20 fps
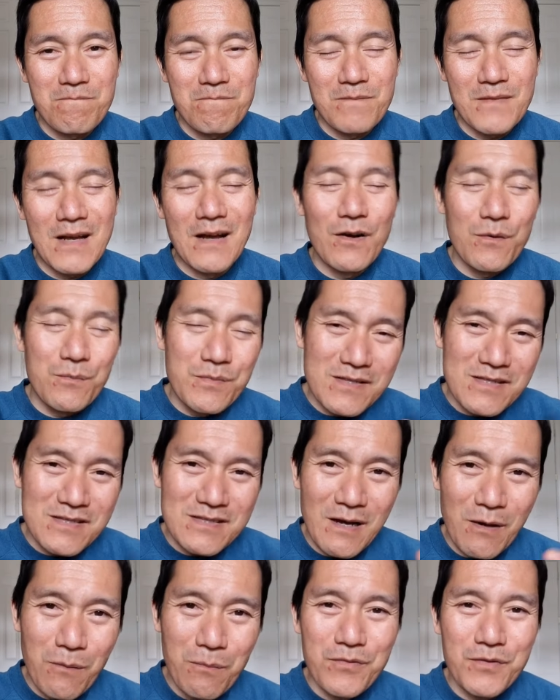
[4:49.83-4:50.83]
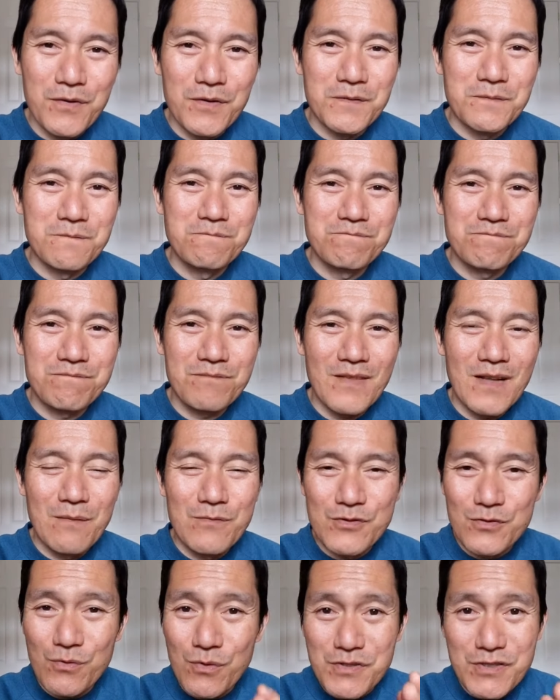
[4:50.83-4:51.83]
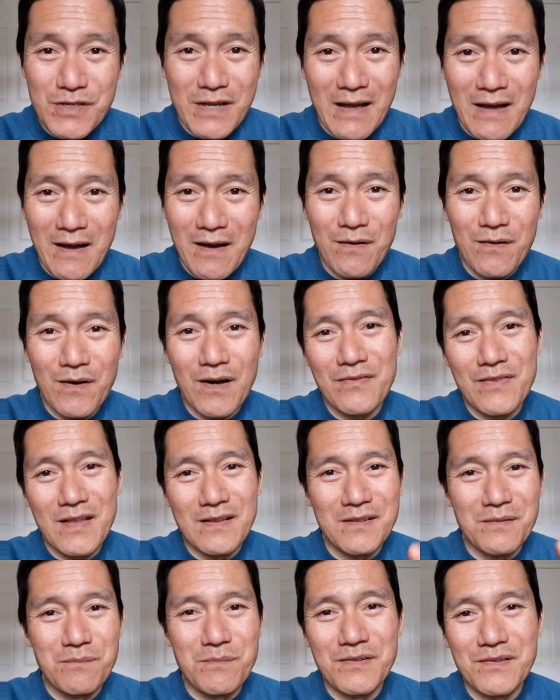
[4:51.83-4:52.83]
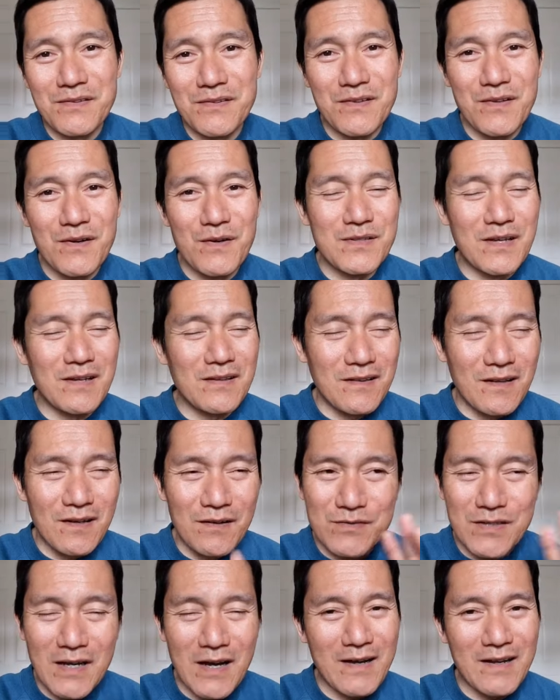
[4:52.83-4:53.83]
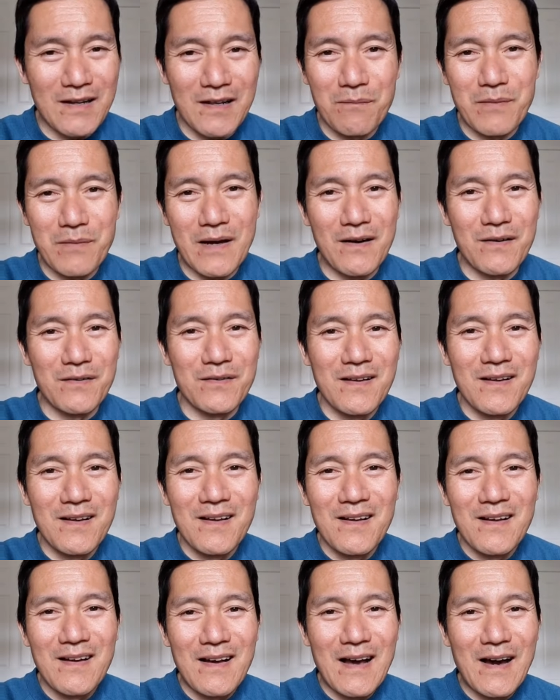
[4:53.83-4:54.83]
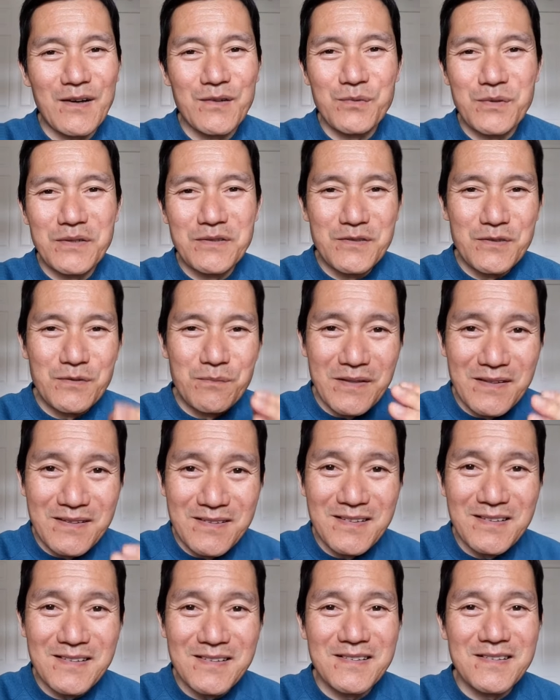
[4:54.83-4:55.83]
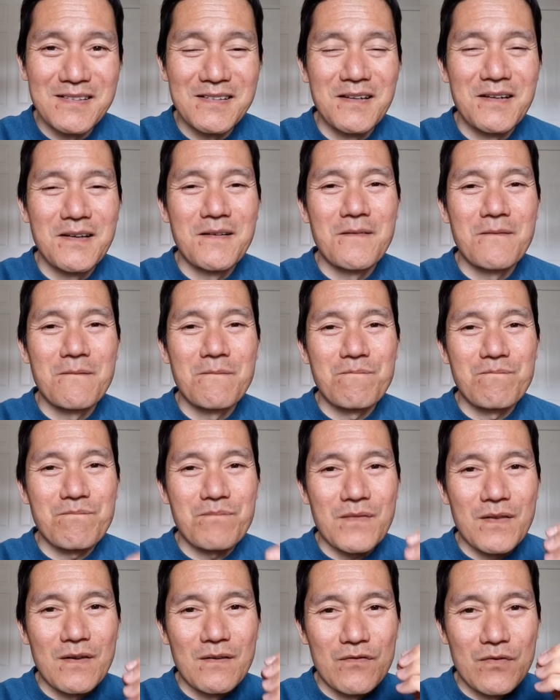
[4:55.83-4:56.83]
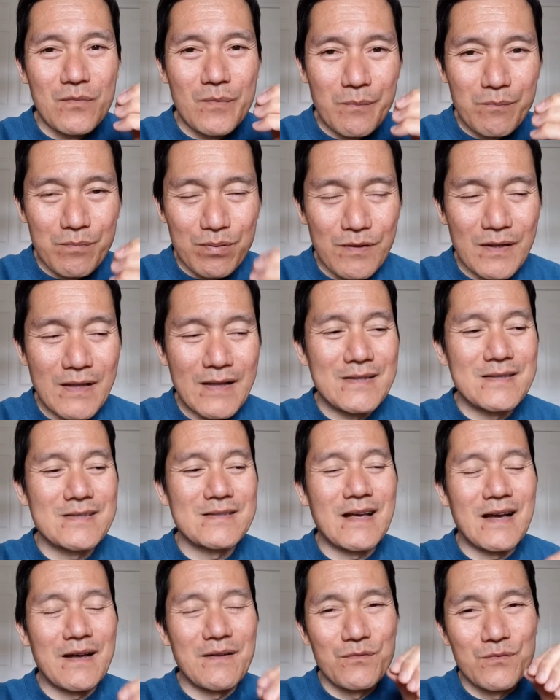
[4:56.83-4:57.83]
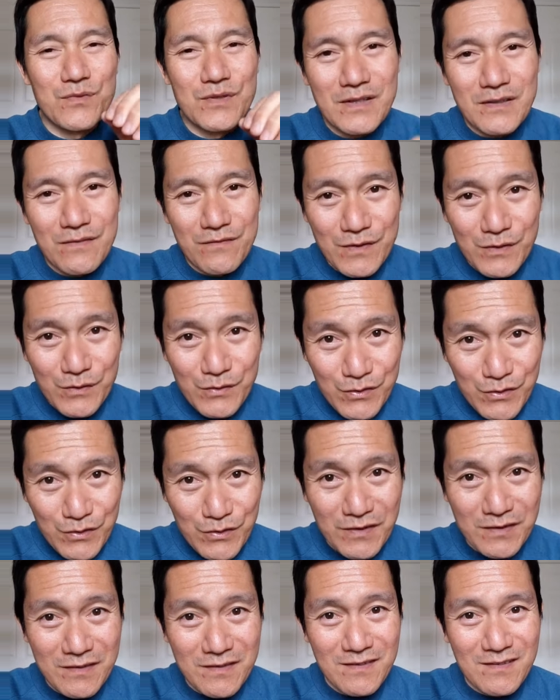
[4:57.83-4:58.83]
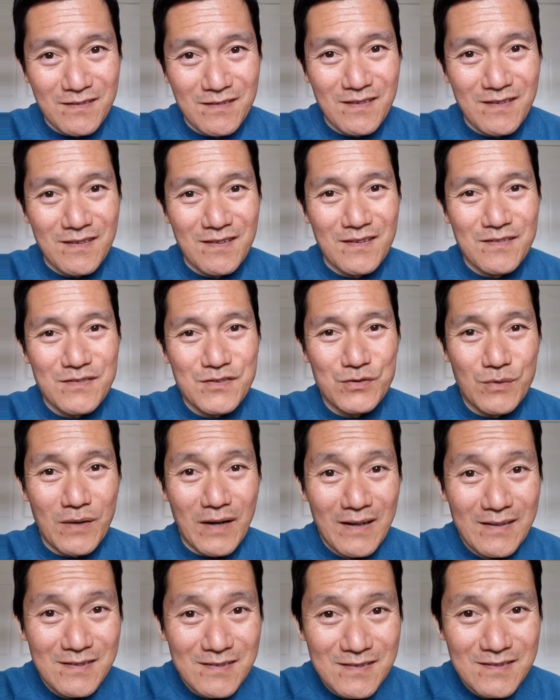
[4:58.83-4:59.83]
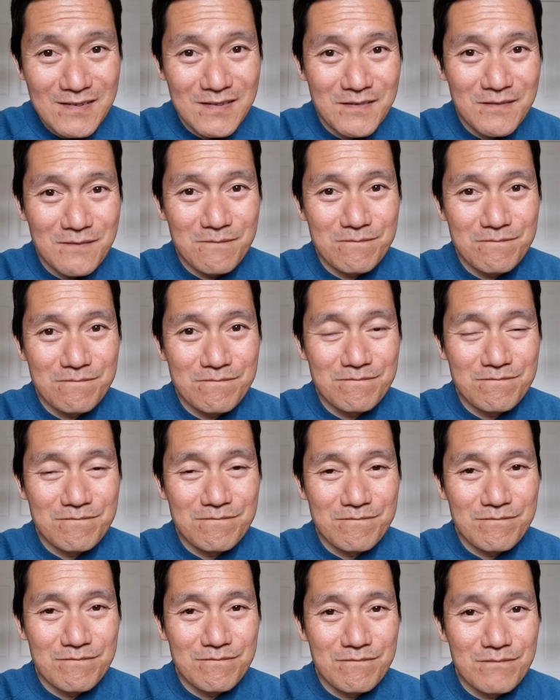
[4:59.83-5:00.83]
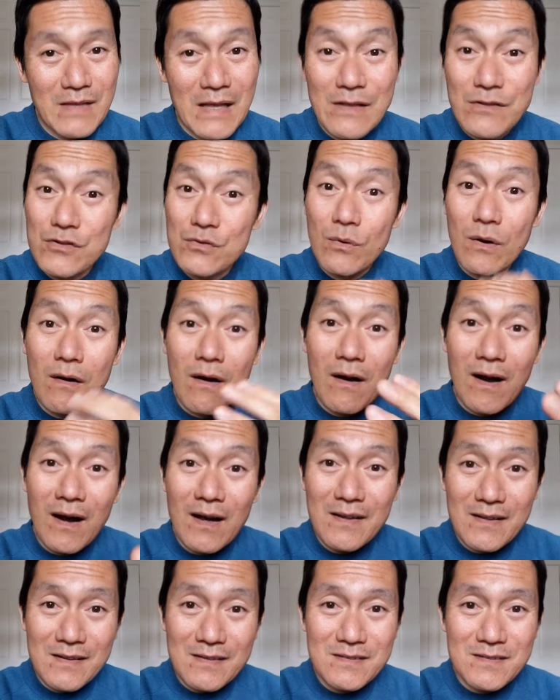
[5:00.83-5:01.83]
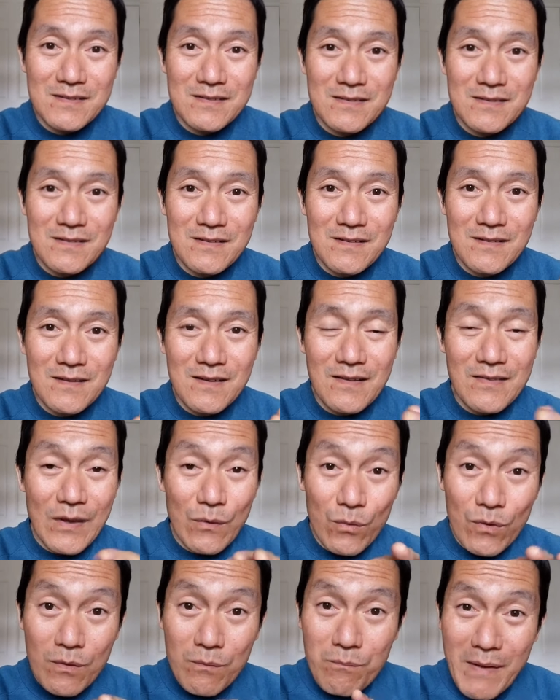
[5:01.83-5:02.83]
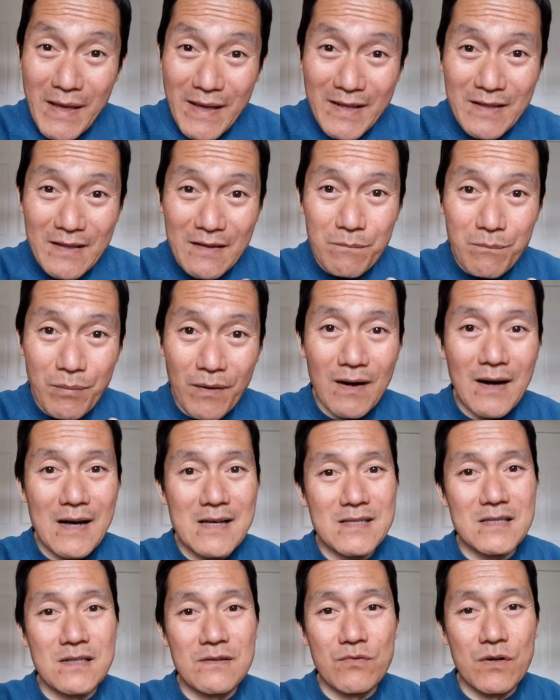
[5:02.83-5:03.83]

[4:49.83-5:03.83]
I hope this is helpful. I'm George Kao, authentic business coach. I love talking about how do we do business from a place that really feels good to us and to our audience, and that we're making positive